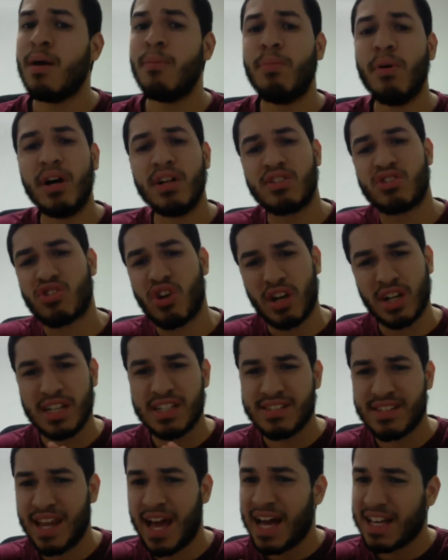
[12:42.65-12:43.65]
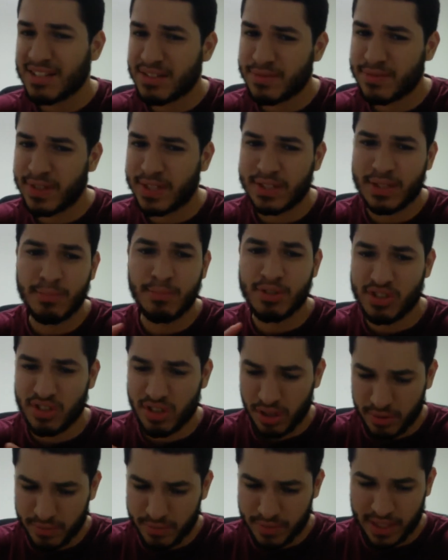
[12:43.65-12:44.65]
But Shark isn't as affected, but
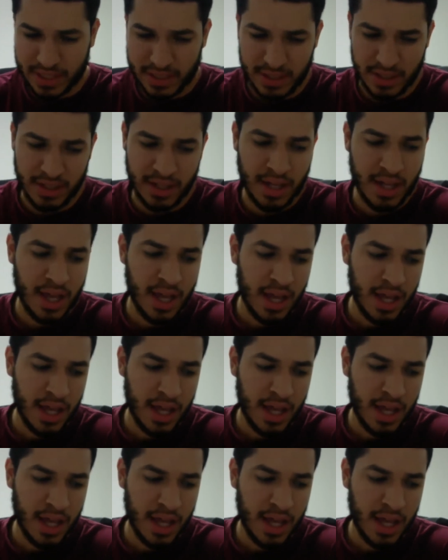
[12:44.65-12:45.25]
still affected.